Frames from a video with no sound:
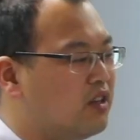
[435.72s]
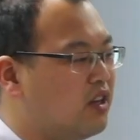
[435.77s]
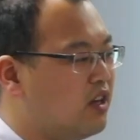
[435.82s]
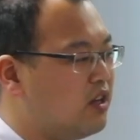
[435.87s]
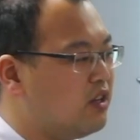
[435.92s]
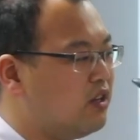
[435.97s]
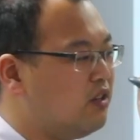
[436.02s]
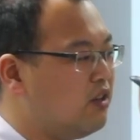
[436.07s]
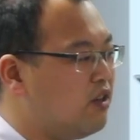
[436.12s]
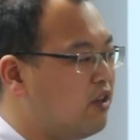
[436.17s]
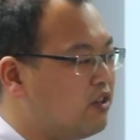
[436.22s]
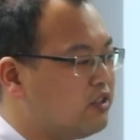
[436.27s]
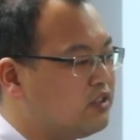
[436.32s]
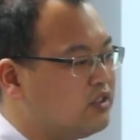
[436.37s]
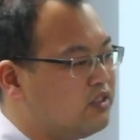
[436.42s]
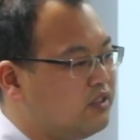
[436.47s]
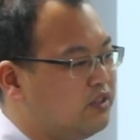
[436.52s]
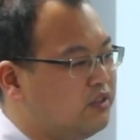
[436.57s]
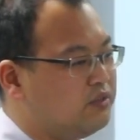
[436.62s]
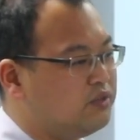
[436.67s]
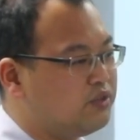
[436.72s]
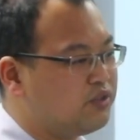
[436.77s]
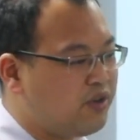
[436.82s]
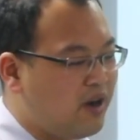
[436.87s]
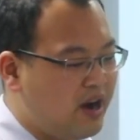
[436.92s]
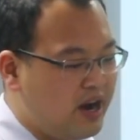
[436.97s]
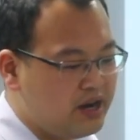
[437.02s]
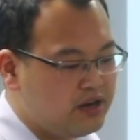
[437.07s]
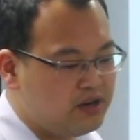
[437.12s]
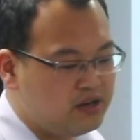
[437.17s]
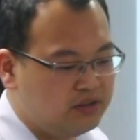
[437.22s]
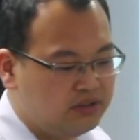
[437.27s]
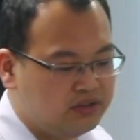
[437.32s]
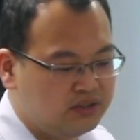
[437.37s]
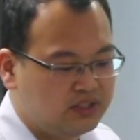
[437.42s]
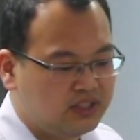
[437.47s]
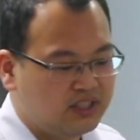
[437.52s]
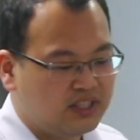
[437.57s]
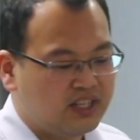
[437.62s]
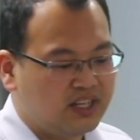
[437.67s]
lawsuit trial
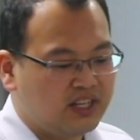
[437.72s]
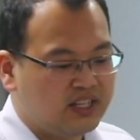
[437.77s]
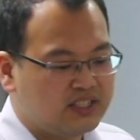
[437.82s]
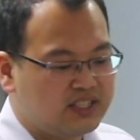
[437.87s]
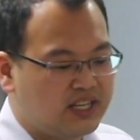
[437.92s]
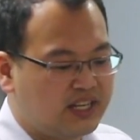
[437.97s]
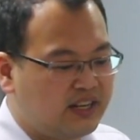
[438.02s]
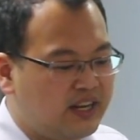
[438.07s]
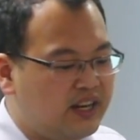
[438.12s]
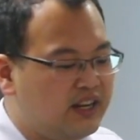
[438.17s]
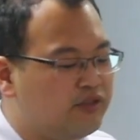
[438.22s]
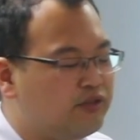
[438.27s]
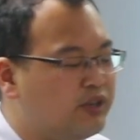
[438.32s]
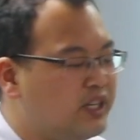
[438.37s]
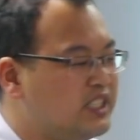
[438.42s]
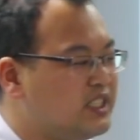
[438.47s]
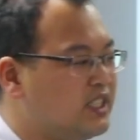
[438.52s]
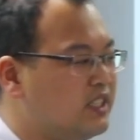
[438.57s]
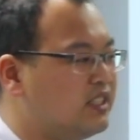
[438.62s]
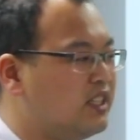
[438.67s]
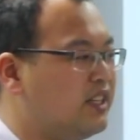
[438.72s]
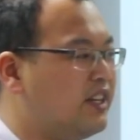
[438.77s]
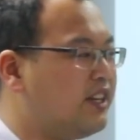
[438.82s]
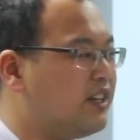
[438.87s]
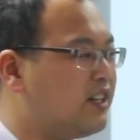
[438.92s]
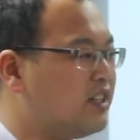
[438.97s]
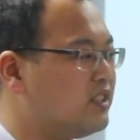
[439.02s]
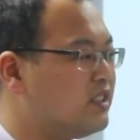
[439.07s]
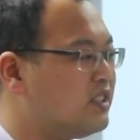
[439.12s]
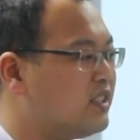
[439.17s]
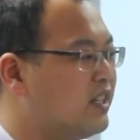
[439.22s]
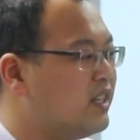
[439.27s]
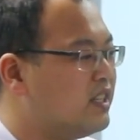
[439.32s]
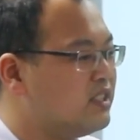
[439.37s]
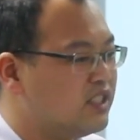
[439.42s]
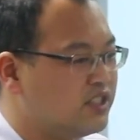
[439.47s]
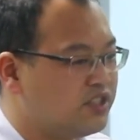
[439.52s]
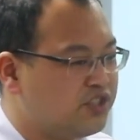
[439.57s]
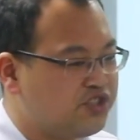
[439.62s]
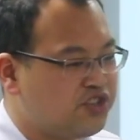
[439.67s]
that in recent years
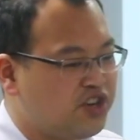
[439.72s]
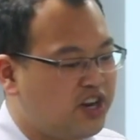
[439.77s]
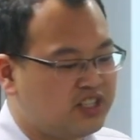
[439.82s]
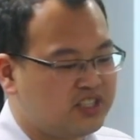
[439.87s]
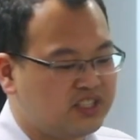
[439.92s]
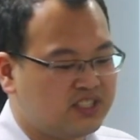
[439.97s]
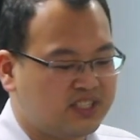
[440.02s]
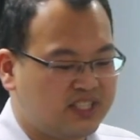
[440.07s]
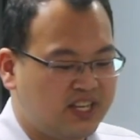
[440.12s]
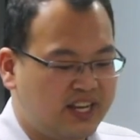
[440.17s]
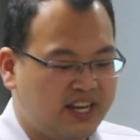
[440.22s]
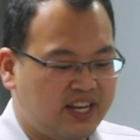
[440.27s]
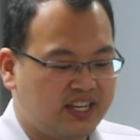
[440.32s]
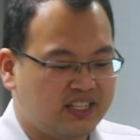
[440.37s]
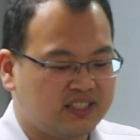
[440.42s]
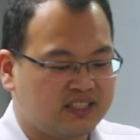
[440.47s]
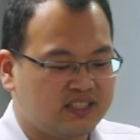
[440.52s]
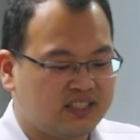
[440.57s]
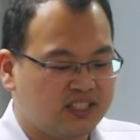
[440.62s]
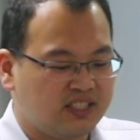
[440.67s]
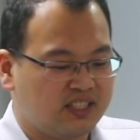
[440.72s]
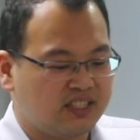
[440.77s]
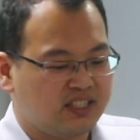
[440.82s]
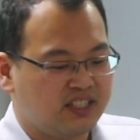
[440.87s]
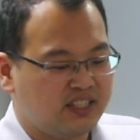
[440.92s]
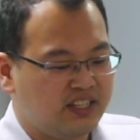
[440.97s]
the judge says